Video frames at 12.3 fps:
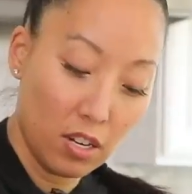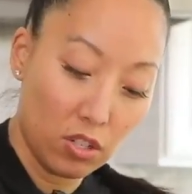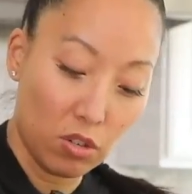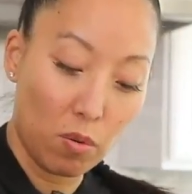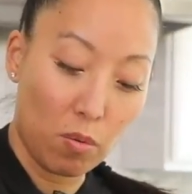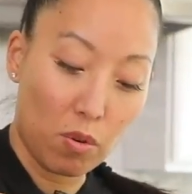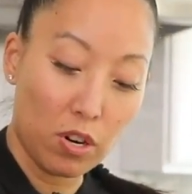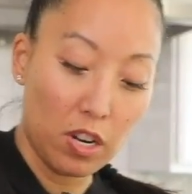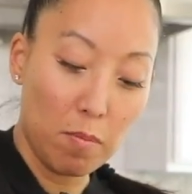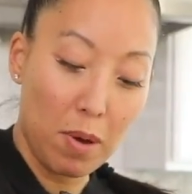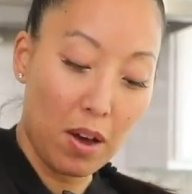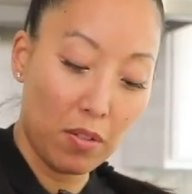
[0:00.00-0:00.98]
Don't
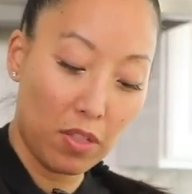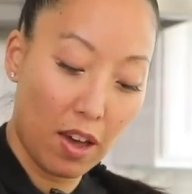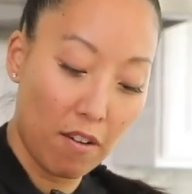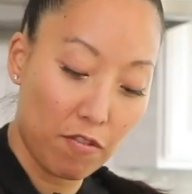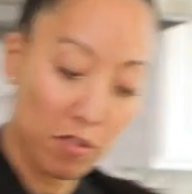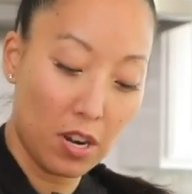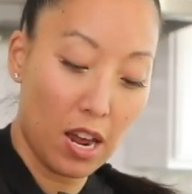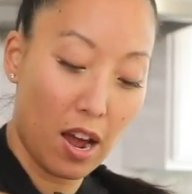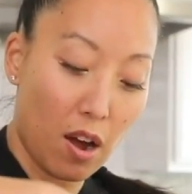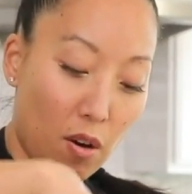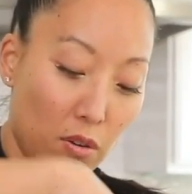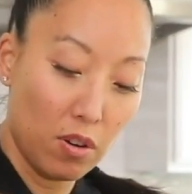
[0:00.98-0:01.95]
worry about that for
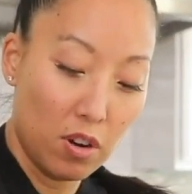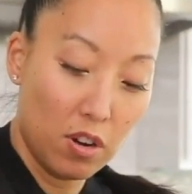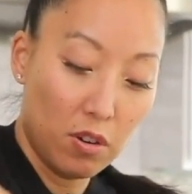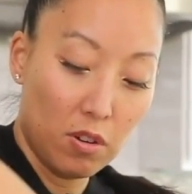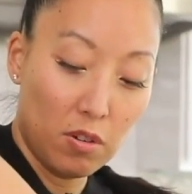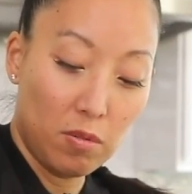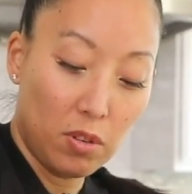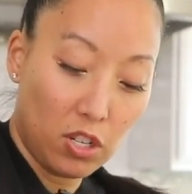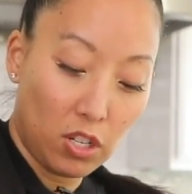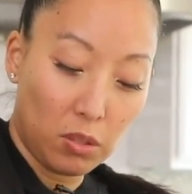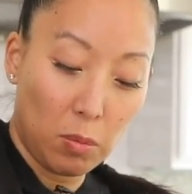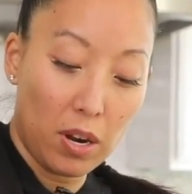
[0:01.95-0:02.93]
now.
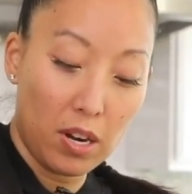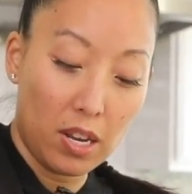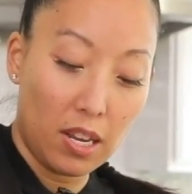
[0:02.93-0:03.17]
Just want to